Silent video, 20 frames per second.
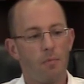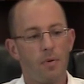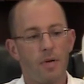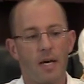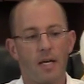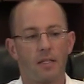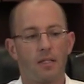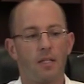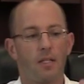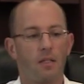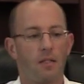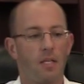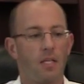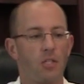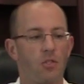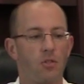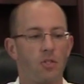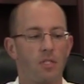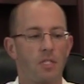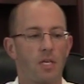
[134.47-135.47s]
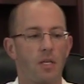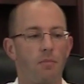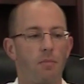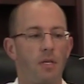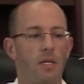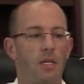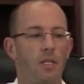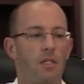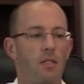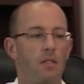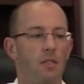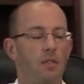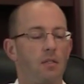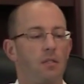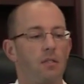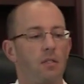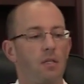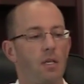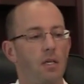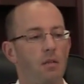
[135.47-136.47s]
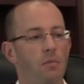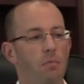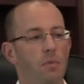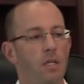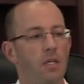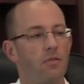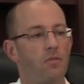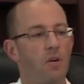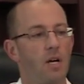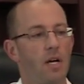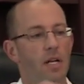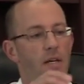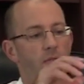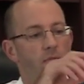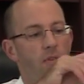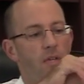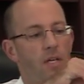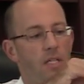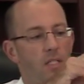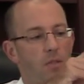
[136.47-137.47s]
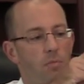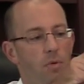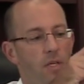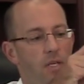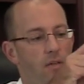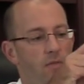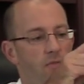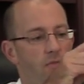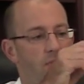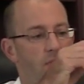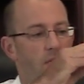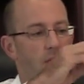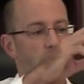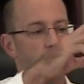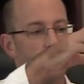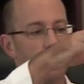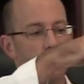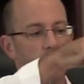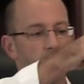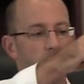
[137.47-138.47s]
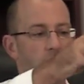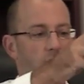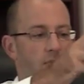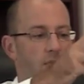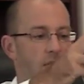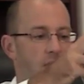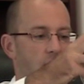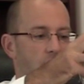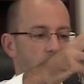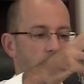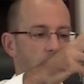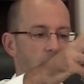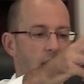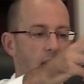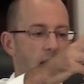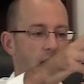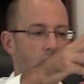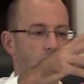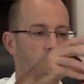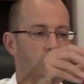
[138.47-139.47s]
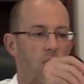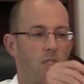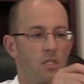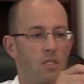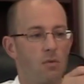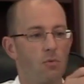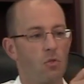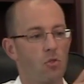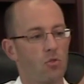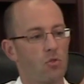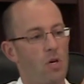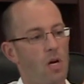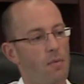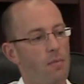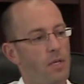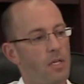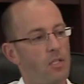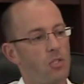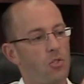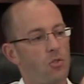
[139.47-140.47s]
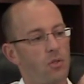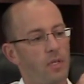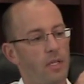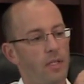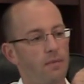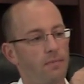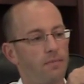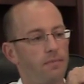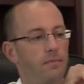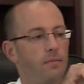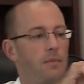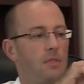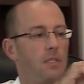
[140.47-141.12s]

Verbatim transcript: an impact, the, the injuries can be, can be a variety of things, but if, uh, if it's the neck, which is the most common injury,